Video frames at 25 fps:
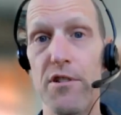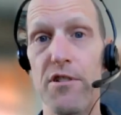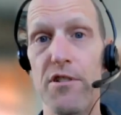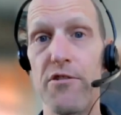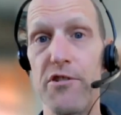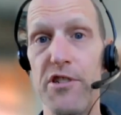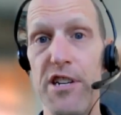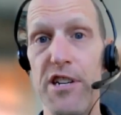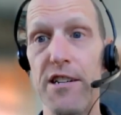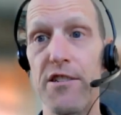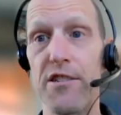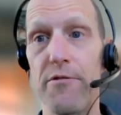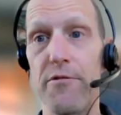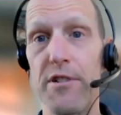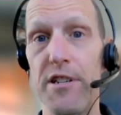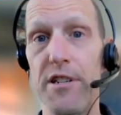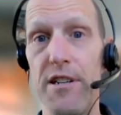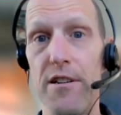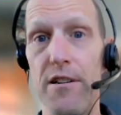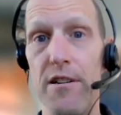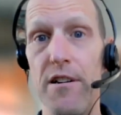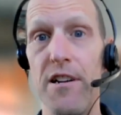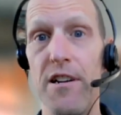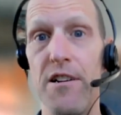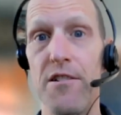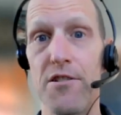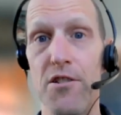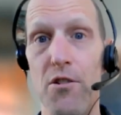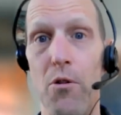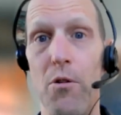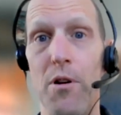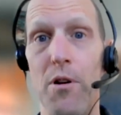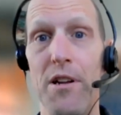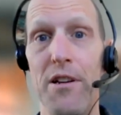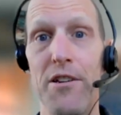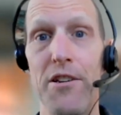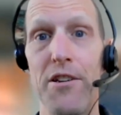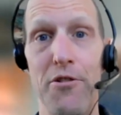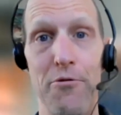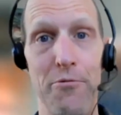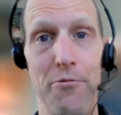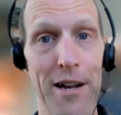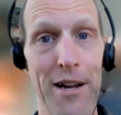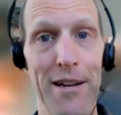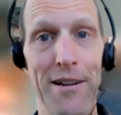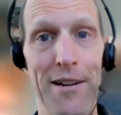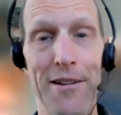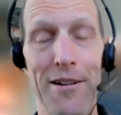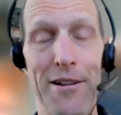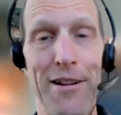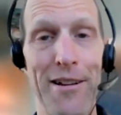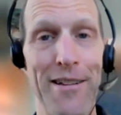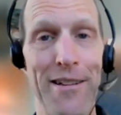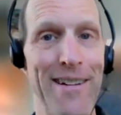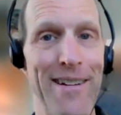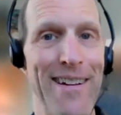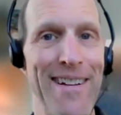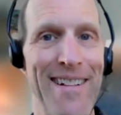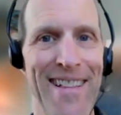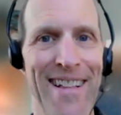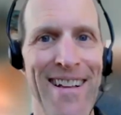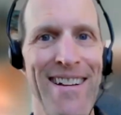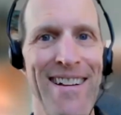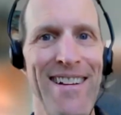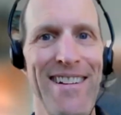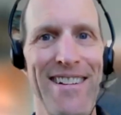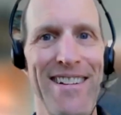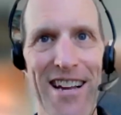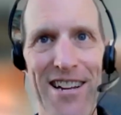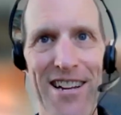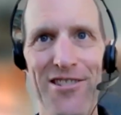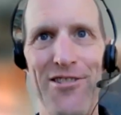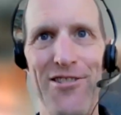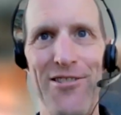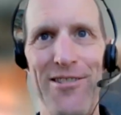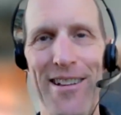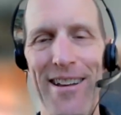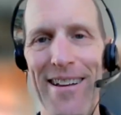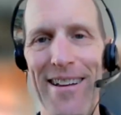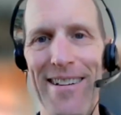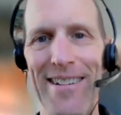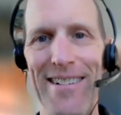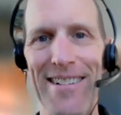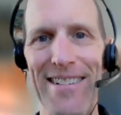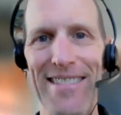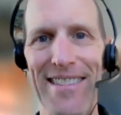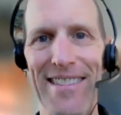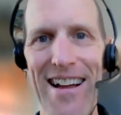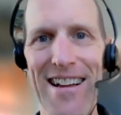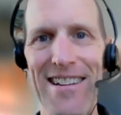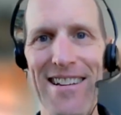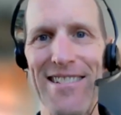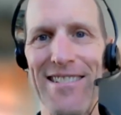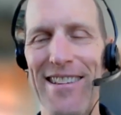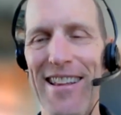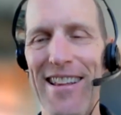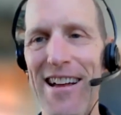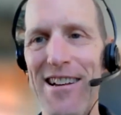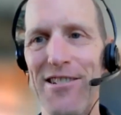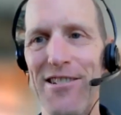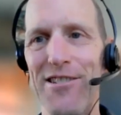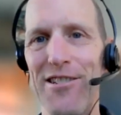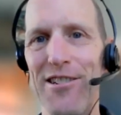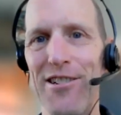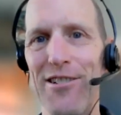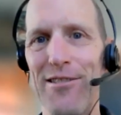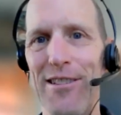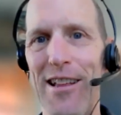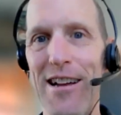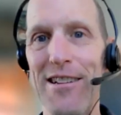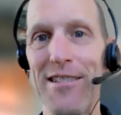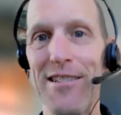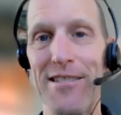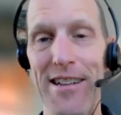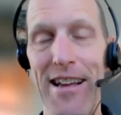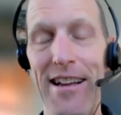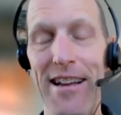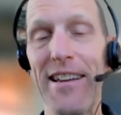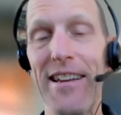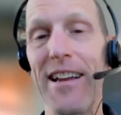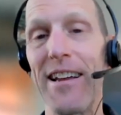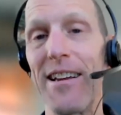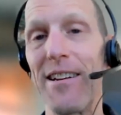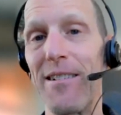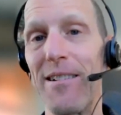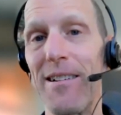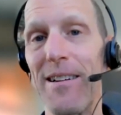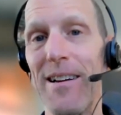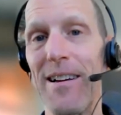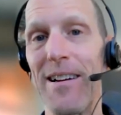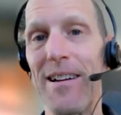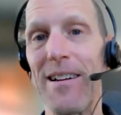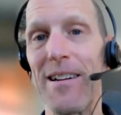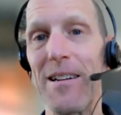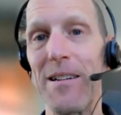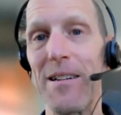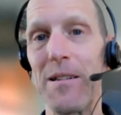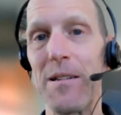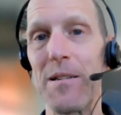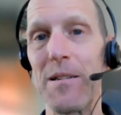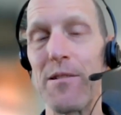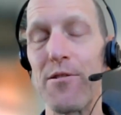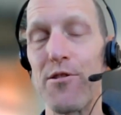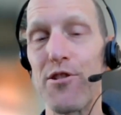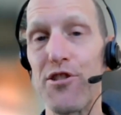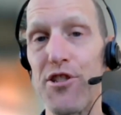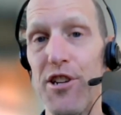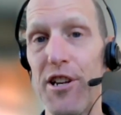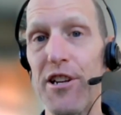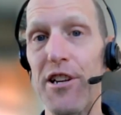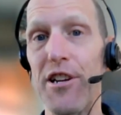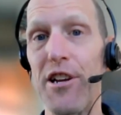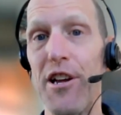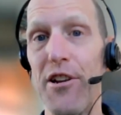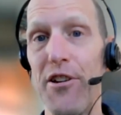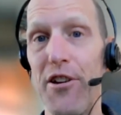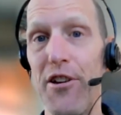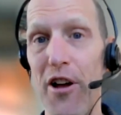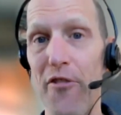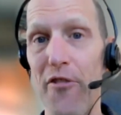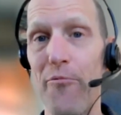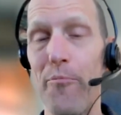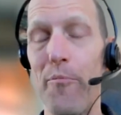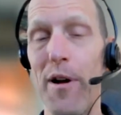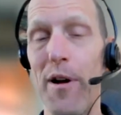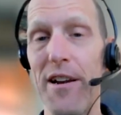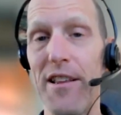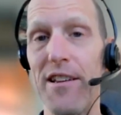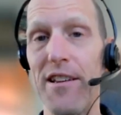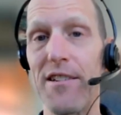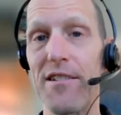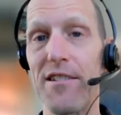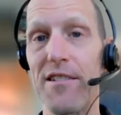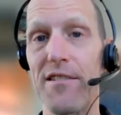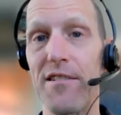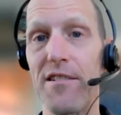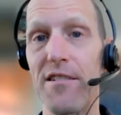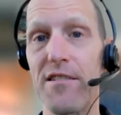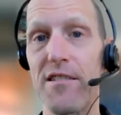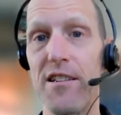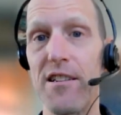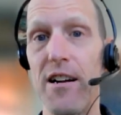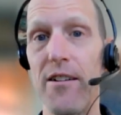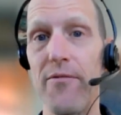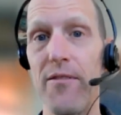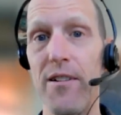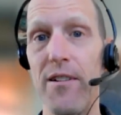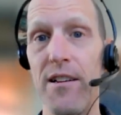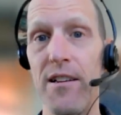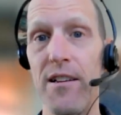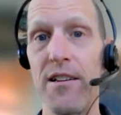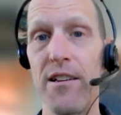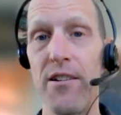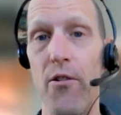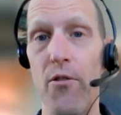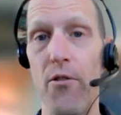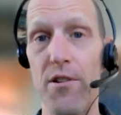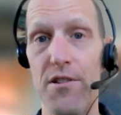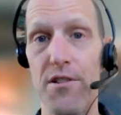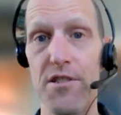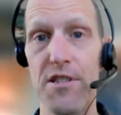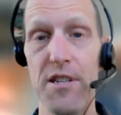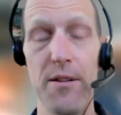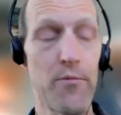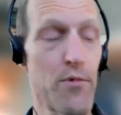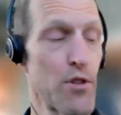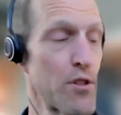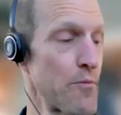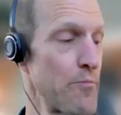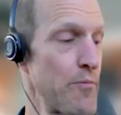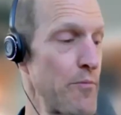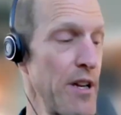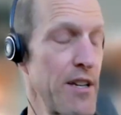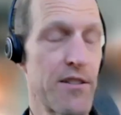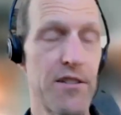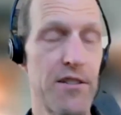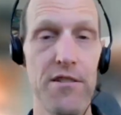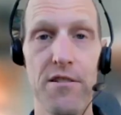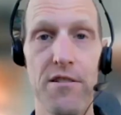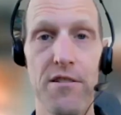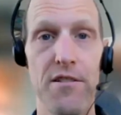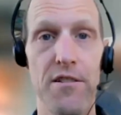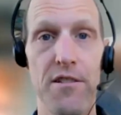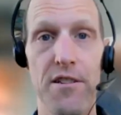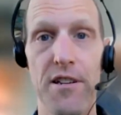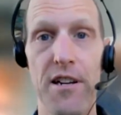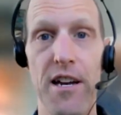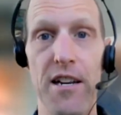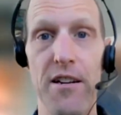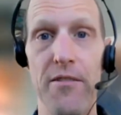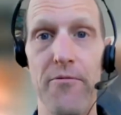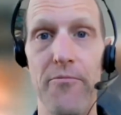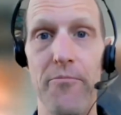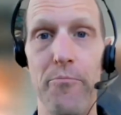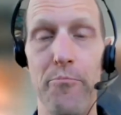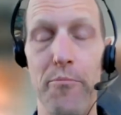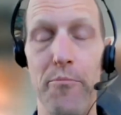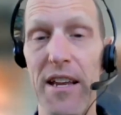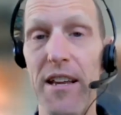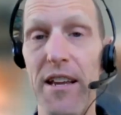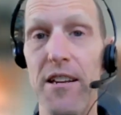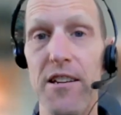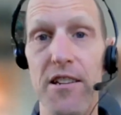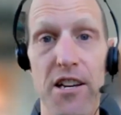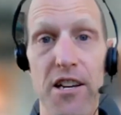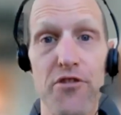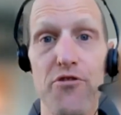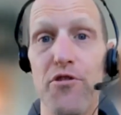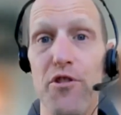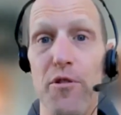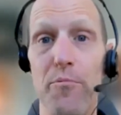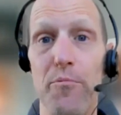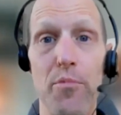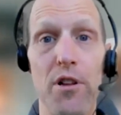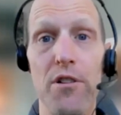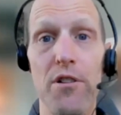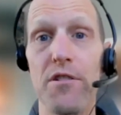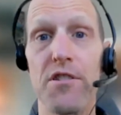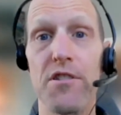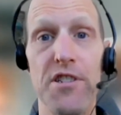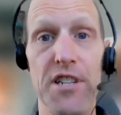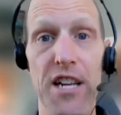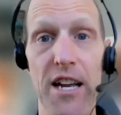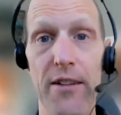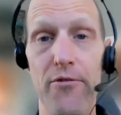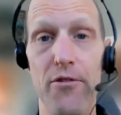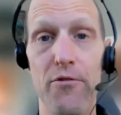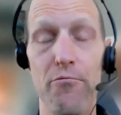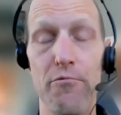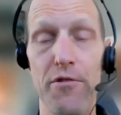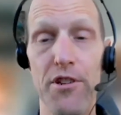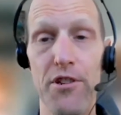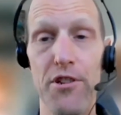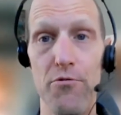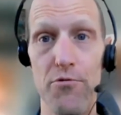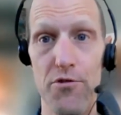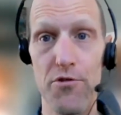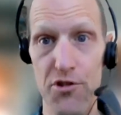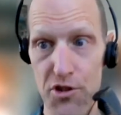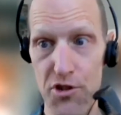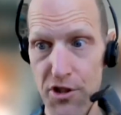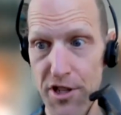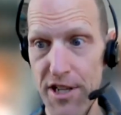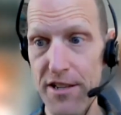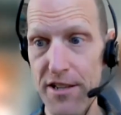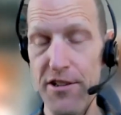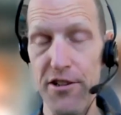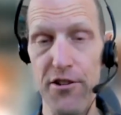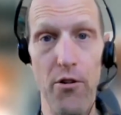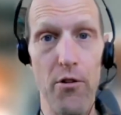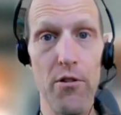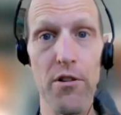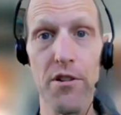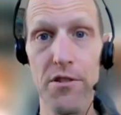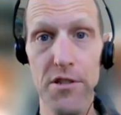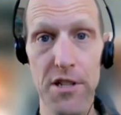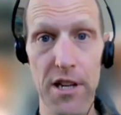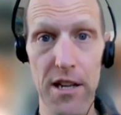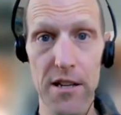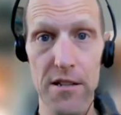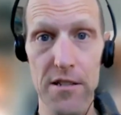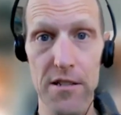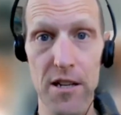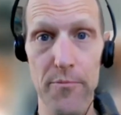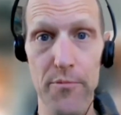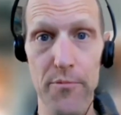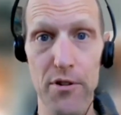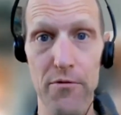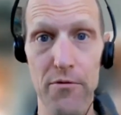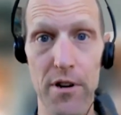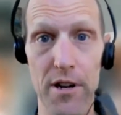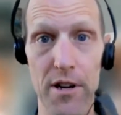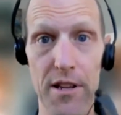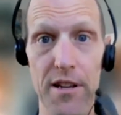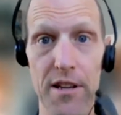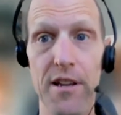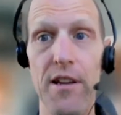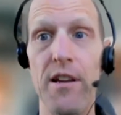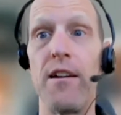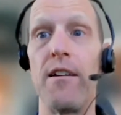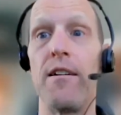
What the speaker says: trajectory here. So you're right. Yesterday, last year, last decade, sink enough money into this stuff on a similar basis to the kind of big industrial policy effort we use to get the oil sands up and running